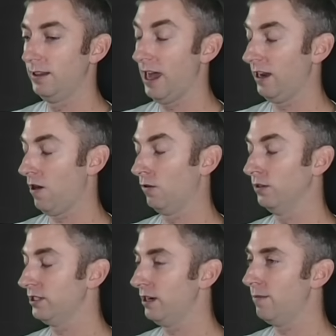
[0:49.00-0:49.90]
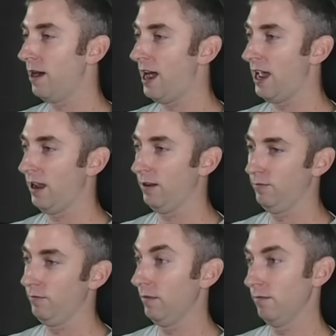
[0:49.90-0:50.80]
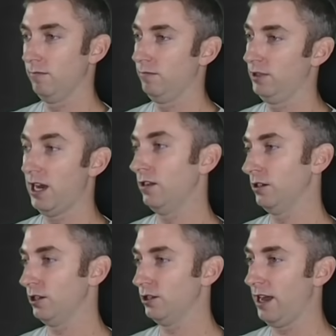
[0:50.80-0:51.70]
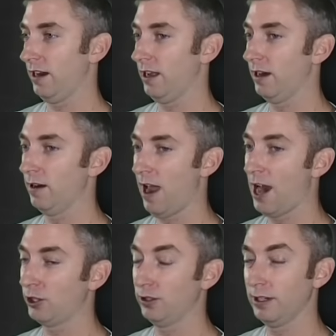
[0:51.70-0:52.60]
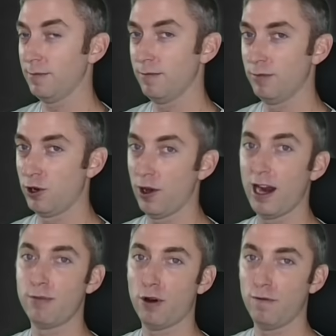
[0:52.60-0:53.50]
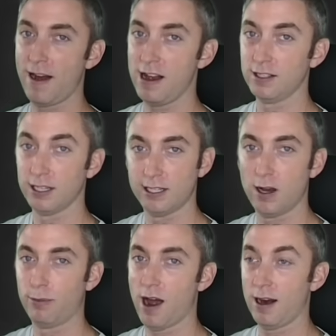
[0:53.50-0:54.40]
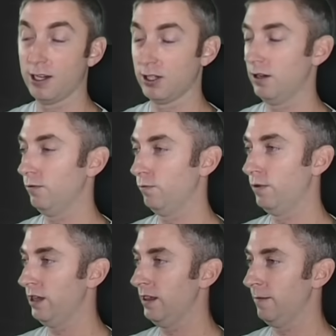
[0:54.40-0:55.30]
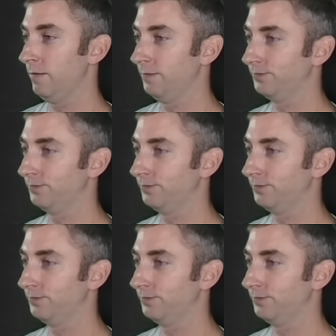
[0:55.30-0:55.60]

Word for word: that are listed by sellers that can actually create profiles to sell products within them.